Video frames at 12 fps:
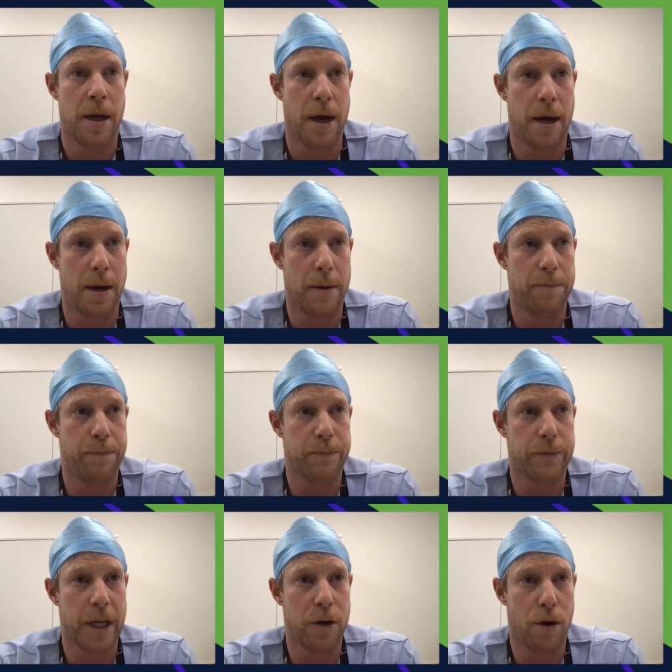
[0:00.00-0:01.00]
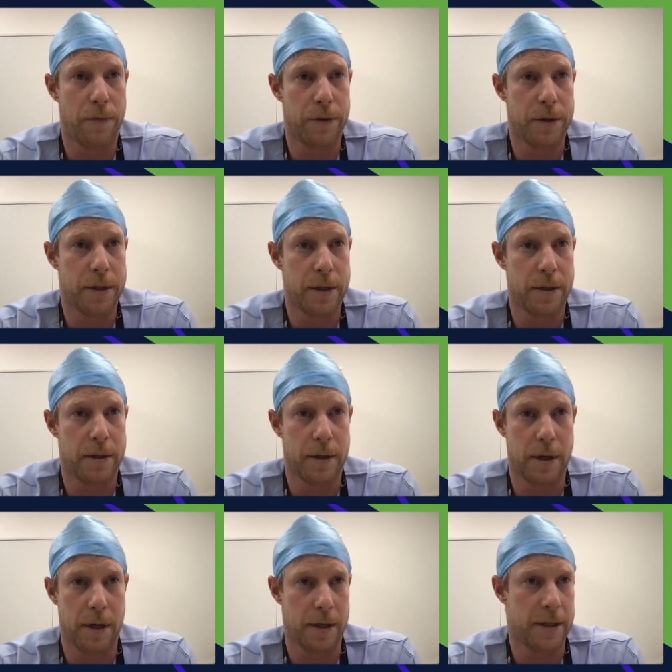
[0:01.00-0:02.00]
It offers
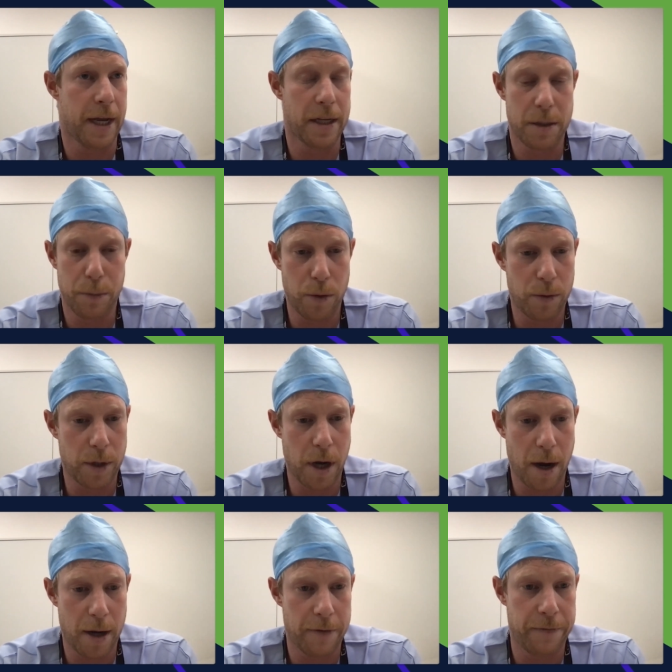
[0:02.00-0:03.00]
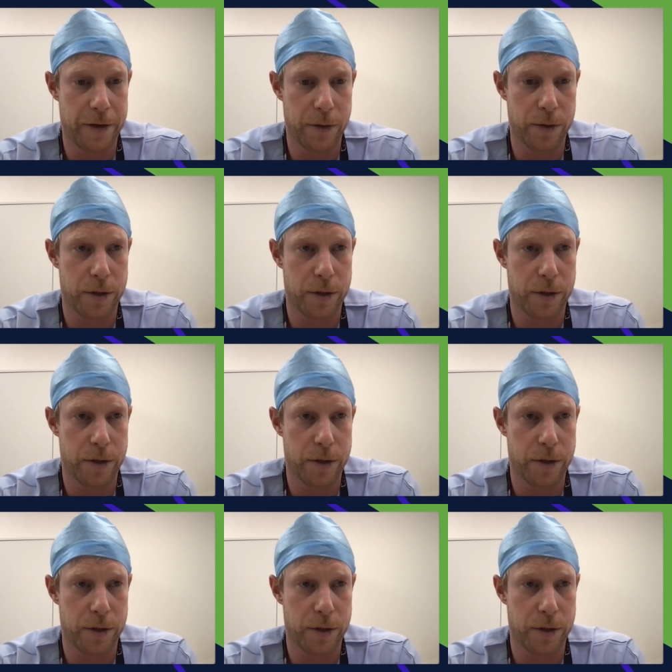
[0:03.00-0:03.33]
a sensible guide, I feel,